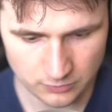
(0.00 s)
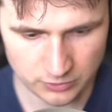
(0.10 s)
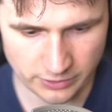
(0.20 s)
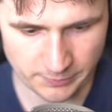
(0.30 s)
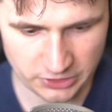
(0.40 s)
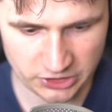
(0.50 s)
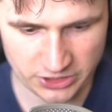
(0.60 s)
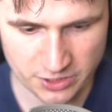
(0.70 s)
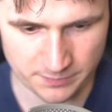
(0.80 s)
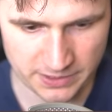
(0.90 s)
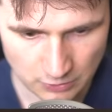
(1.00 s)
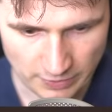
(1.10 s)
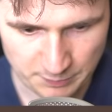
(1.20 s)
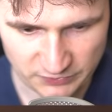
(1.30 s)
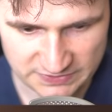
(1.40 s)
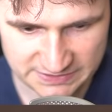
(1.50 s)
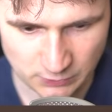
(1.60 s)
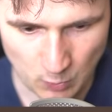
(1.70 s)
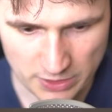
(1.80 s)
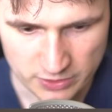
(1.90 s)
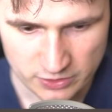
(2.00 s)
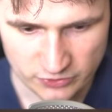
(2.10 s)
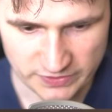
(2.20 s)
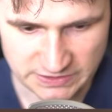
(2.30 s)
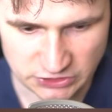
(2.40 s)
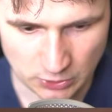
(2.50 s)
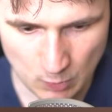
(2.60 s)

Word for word: You gotta be kidding me. All right, but this is the one. This is the